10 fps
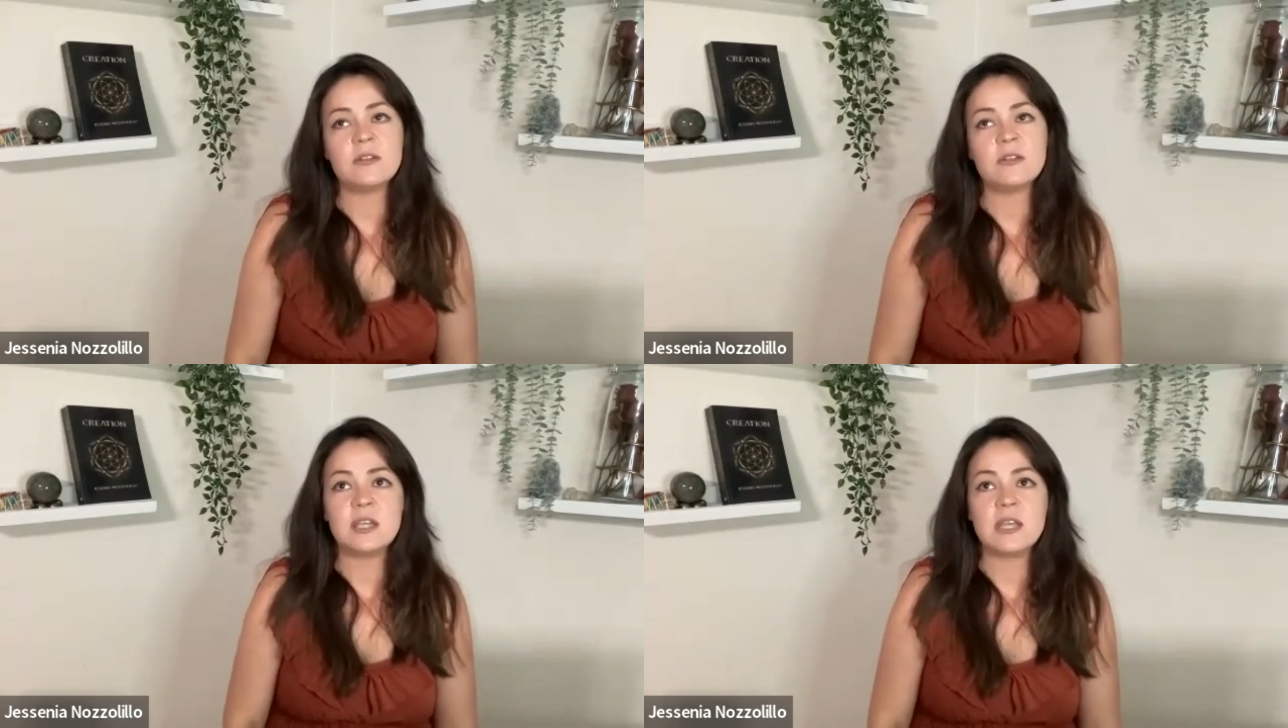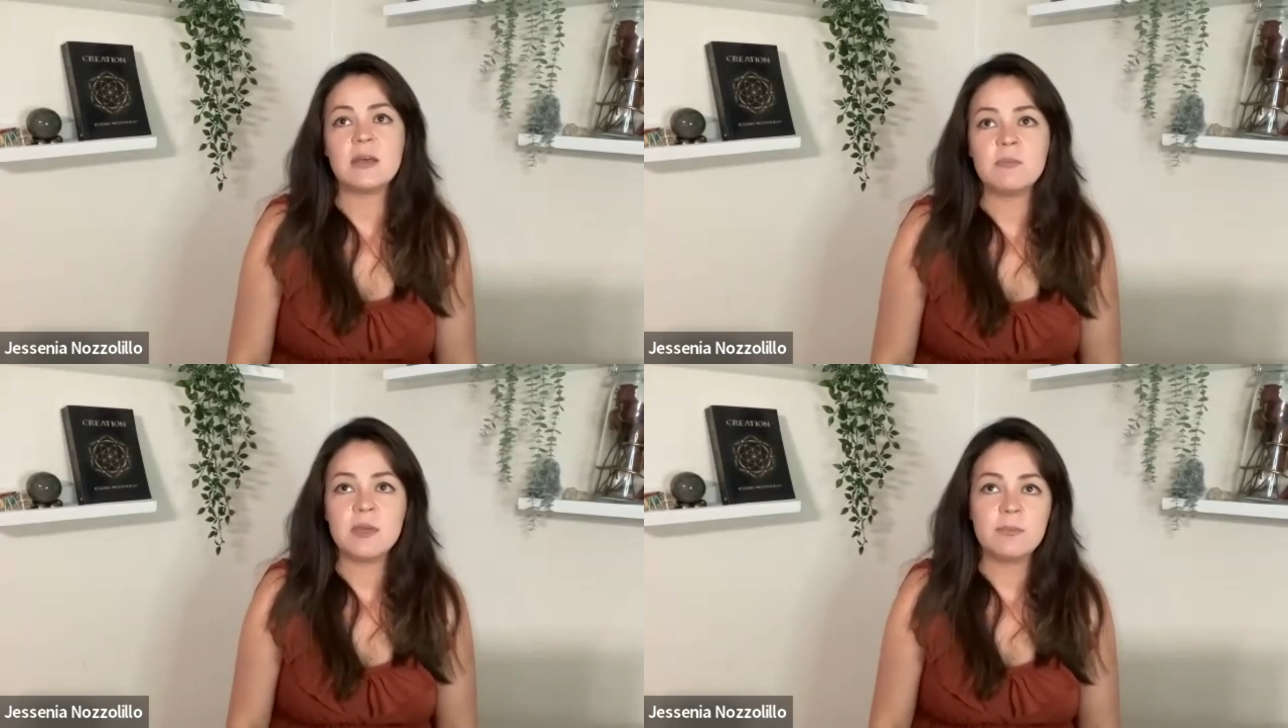is to
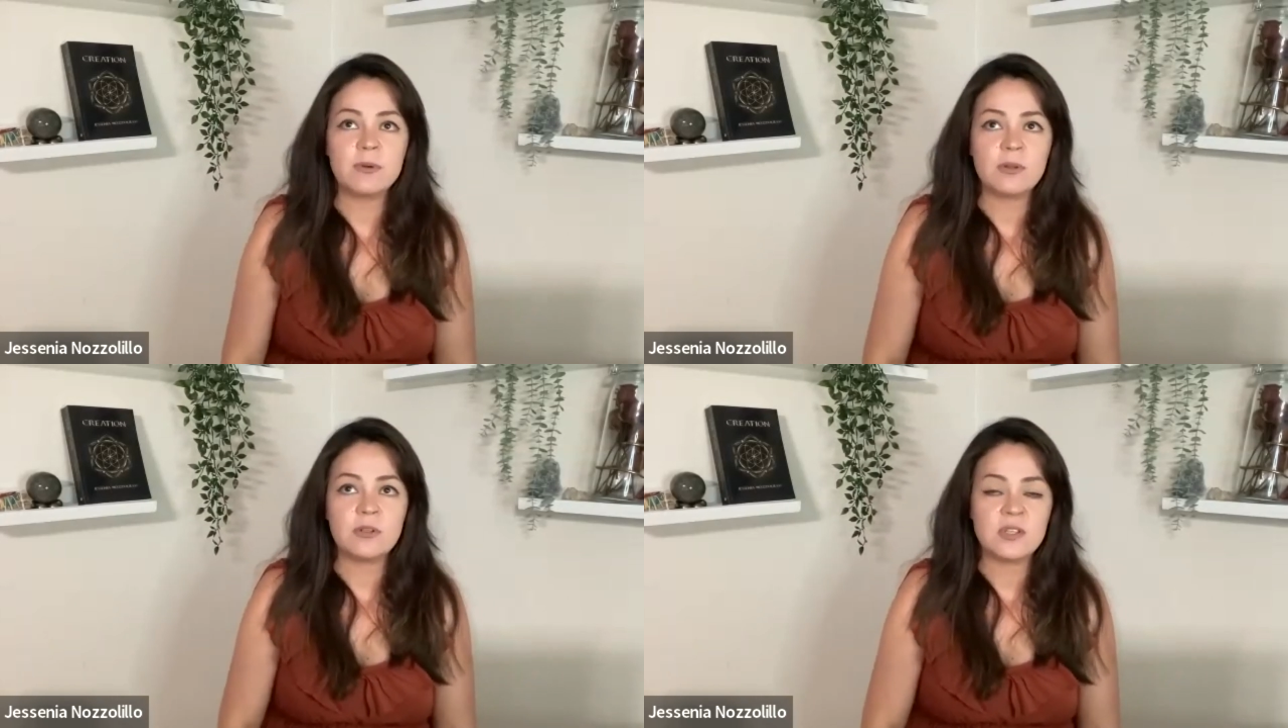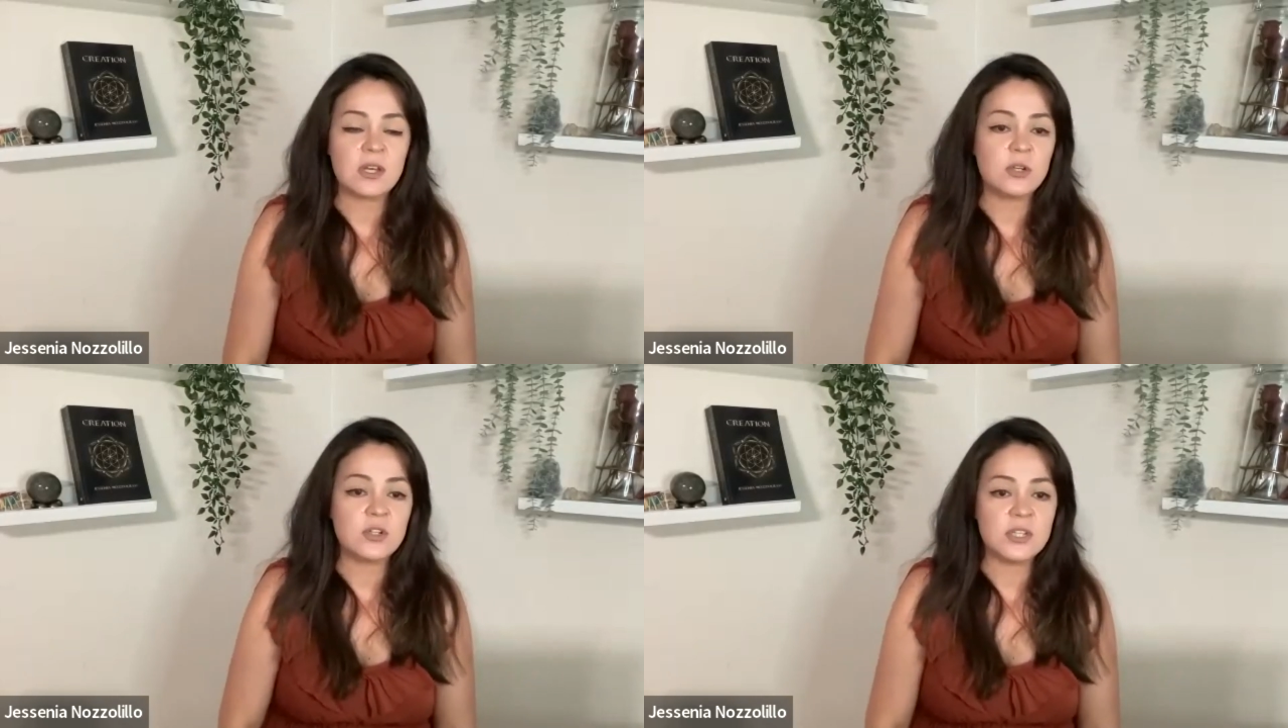get people to
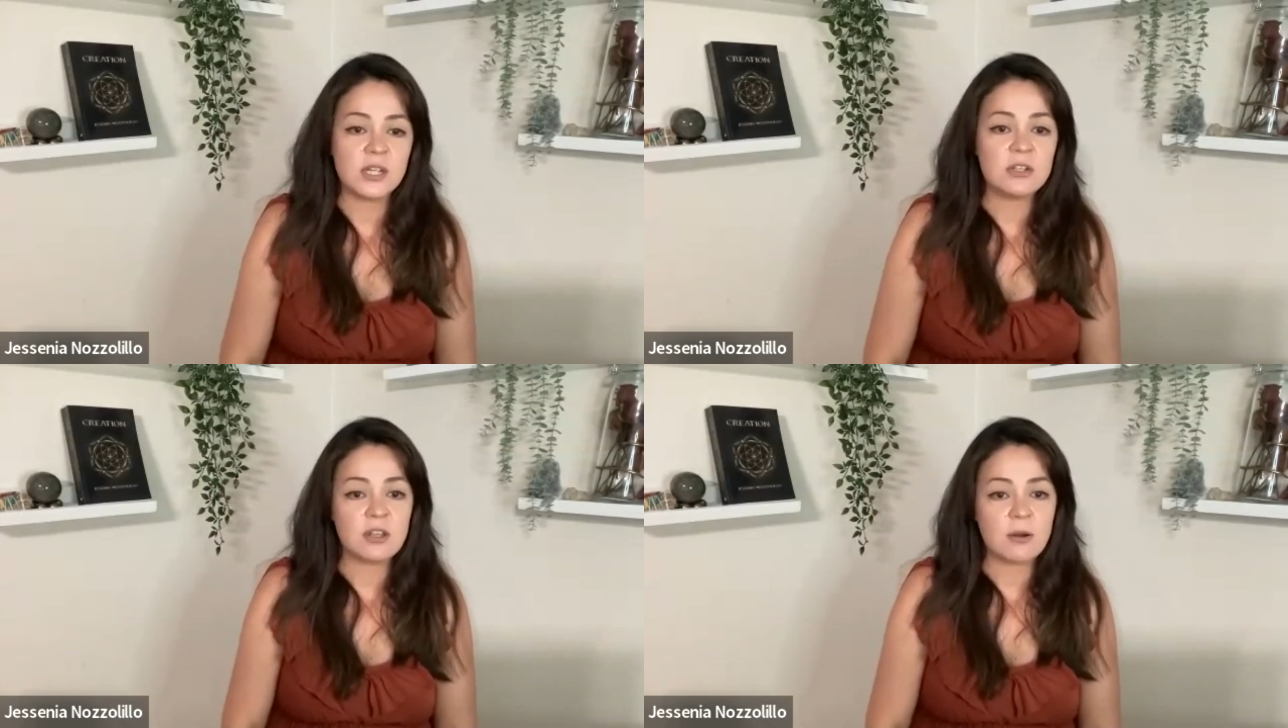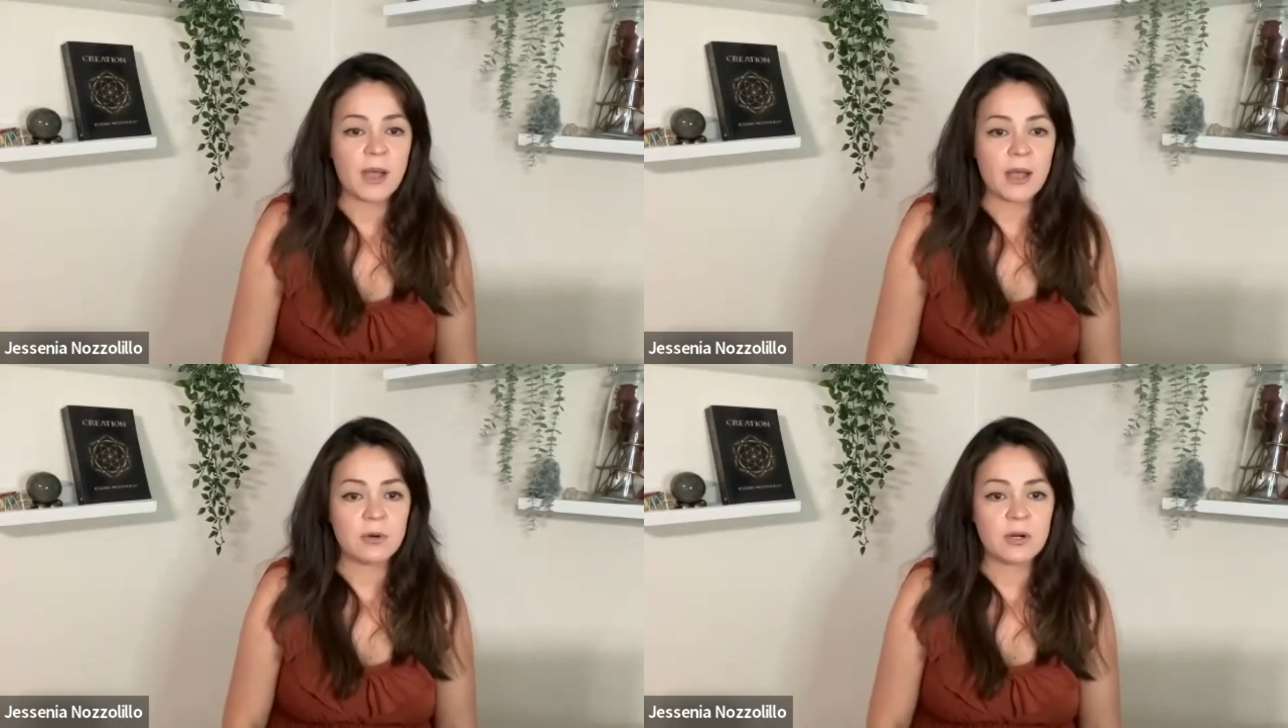understand their
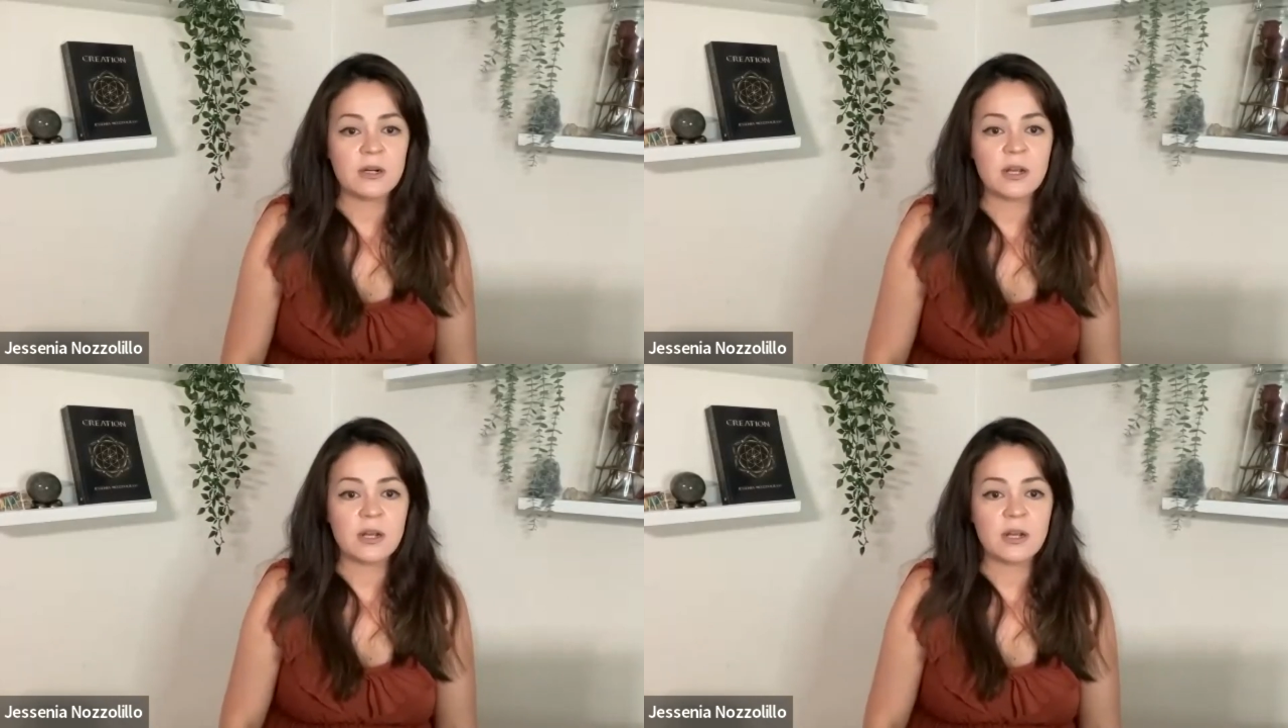power,